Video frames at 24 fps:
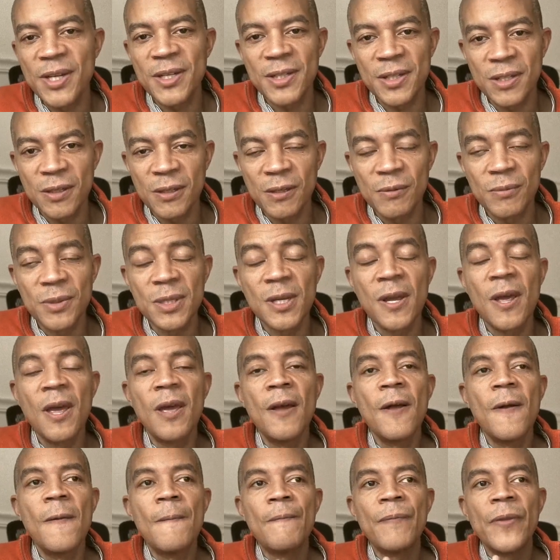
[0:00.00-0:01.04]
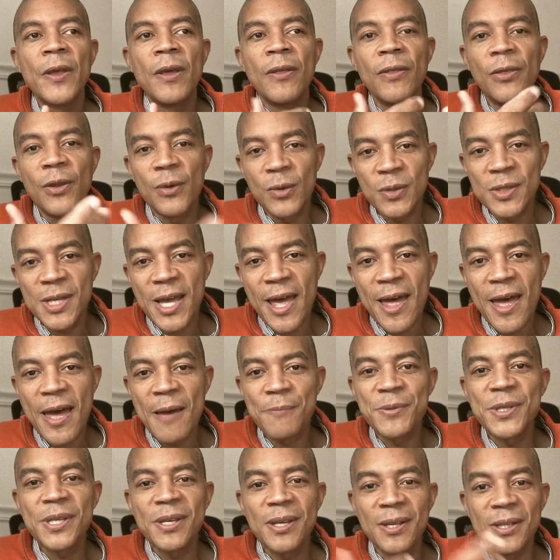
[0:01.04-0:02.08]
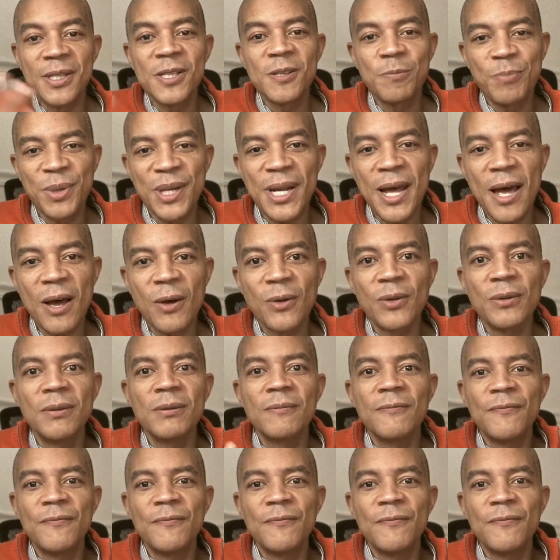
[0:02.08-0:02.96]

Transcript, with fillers: stubs, those apps can spit out